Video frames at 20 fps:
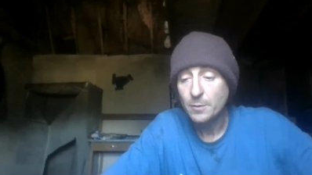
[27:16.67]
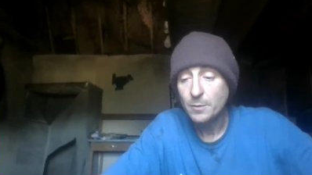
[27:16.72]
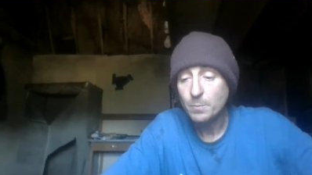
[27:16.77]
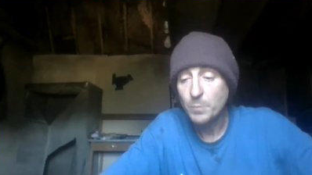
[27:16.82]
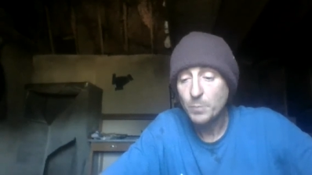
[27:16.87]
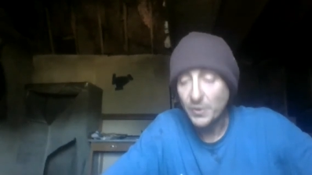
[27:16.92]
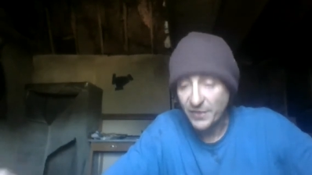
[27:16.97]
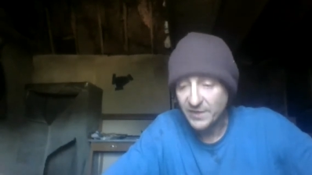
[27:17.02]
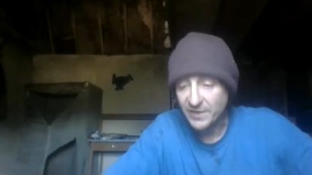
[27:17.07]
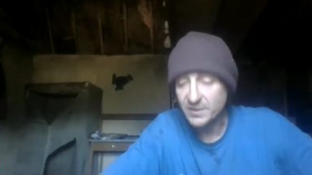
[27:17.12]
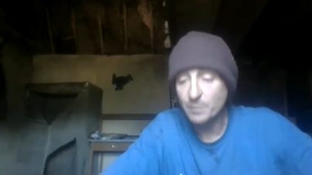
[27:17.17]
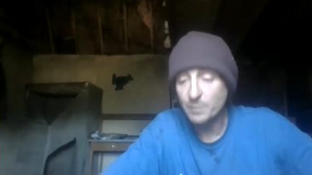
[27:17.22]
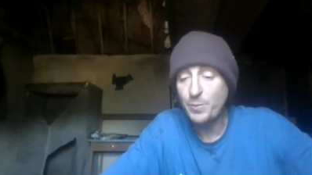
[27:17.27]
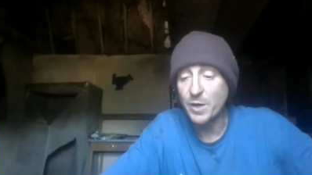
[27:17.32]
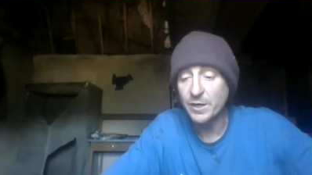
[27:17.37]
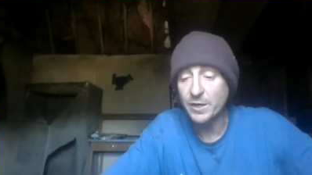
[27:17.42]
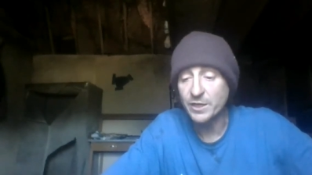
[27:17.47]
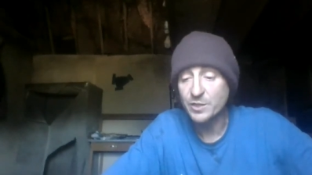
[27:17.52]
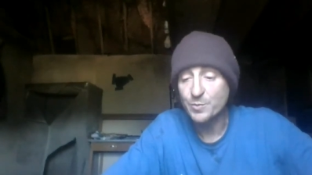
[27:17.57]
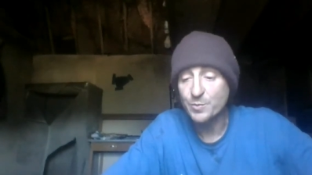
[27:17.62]
but that's a
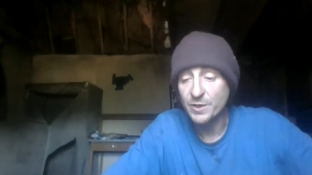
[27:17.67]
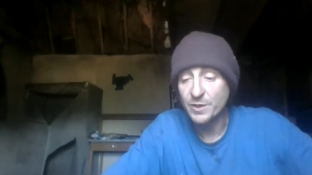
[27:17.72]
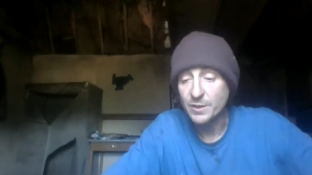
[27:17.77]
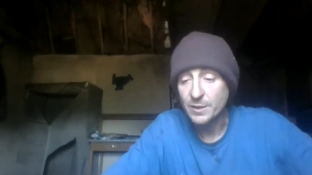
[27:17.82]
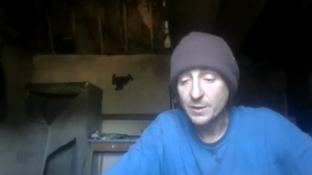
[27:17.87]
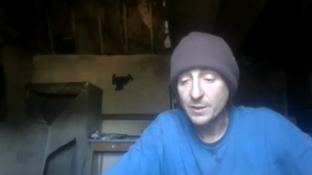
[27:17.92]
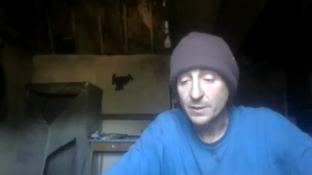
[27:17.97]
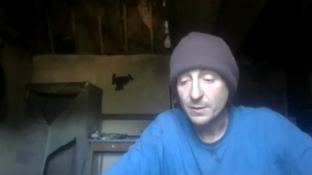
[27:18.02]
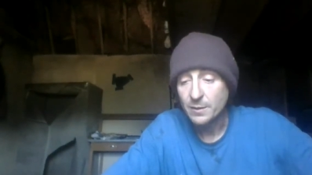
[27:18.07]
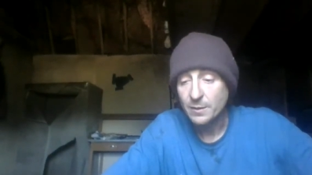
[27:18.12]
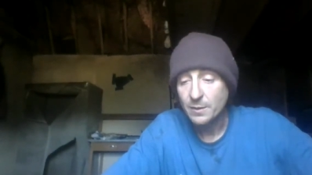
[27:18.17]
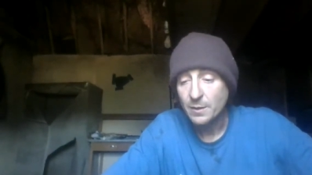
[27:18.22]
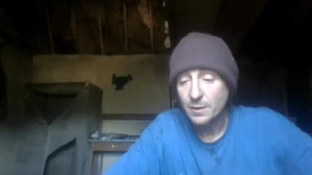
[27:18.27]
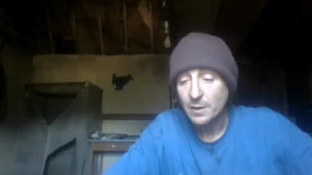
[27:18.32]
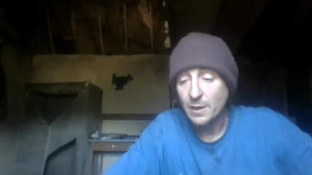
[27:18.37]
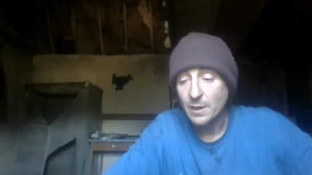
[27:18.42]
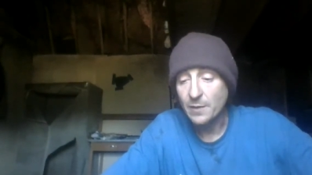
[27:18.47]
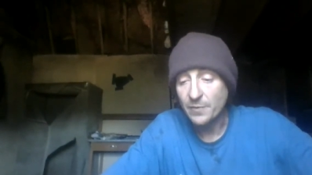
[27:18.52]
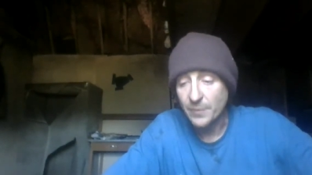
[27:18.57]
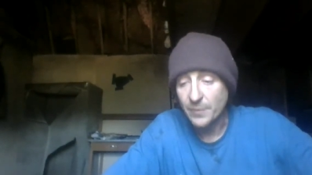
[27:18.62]
punishment
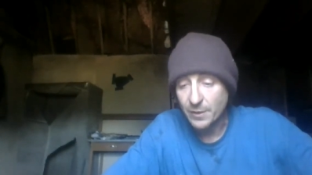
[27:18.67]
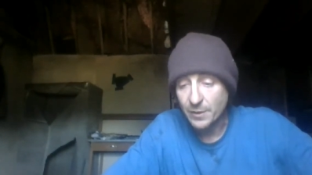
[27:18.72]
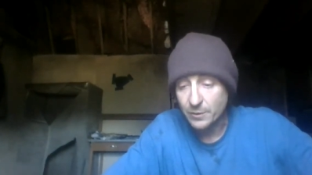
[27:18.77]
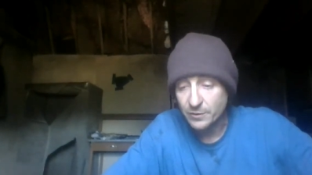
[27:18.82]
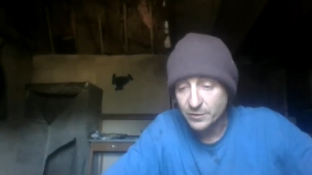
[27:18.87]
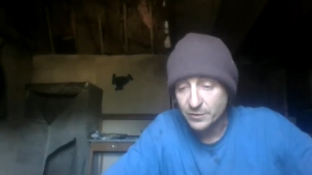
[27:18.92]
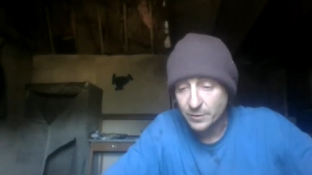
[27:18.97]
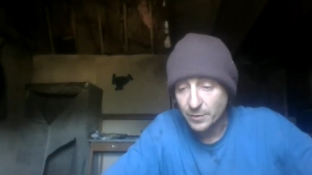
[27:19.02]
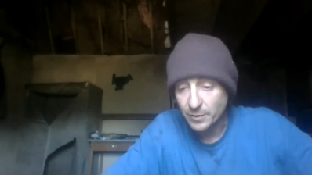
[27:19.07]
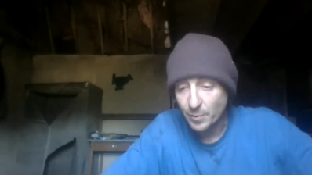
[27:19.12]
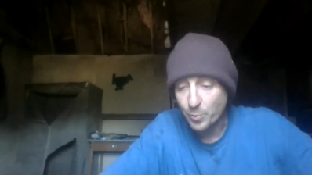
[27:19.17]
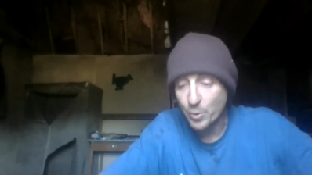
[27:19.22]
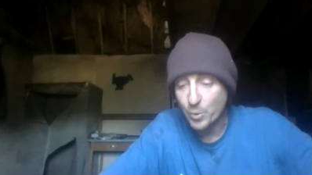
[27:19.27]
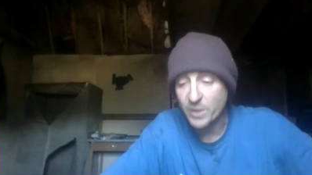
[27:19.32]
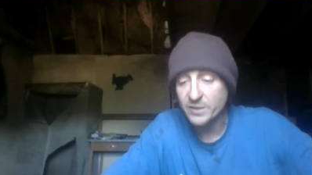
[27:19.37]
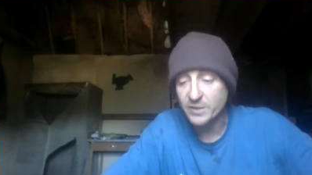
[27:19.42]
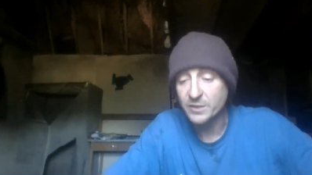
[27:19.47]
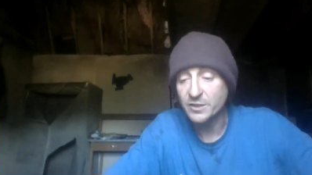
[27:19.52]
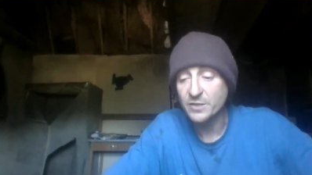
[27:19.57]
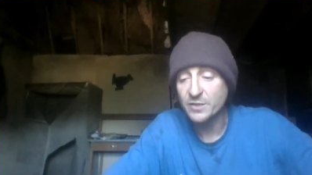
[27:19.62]
and there's a
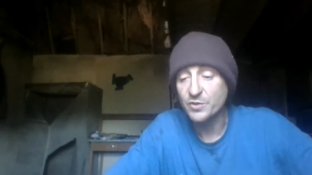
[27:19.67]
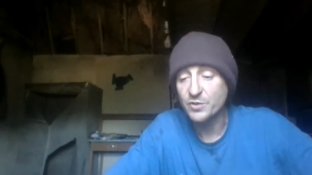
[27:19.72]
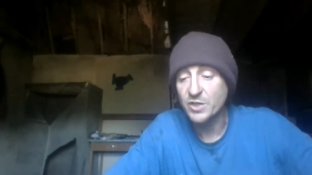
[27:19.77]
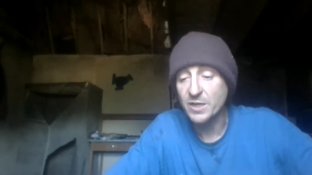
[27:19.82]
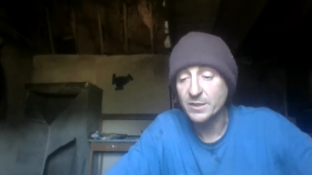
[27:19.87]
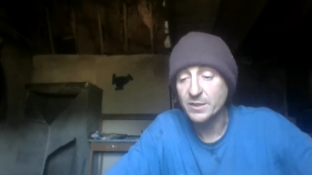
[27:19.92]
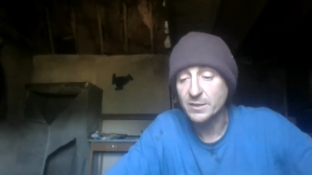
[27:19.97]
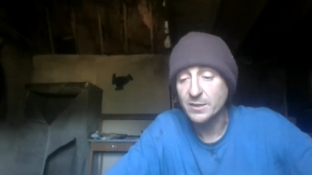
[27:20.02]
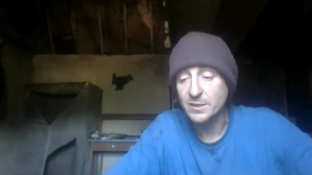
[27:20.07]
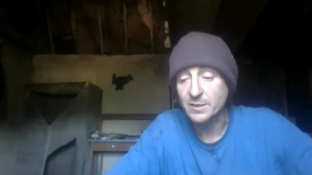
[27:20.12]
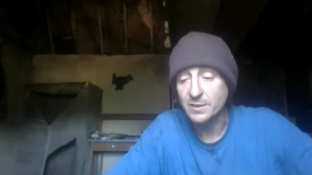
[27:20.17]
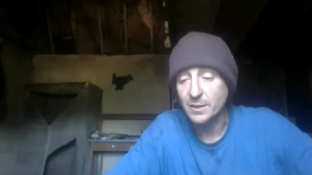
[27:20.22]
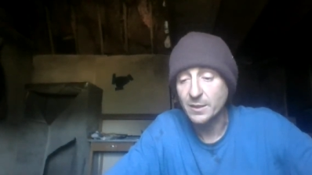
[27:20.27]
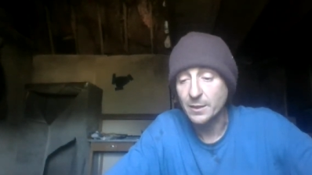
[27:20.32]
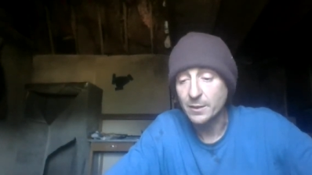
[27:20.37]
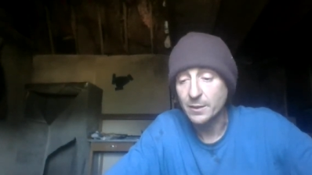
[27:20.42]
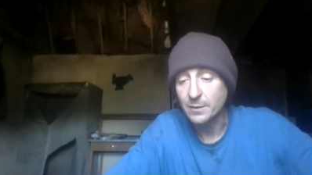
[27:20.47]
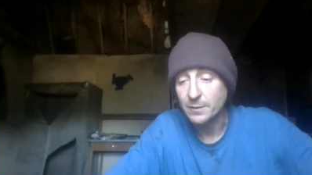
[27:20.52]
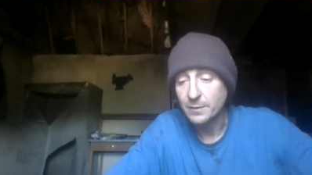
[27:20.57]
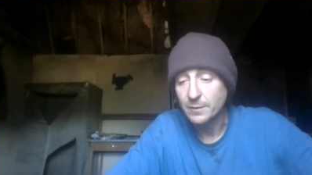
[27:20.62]
presence of justice there.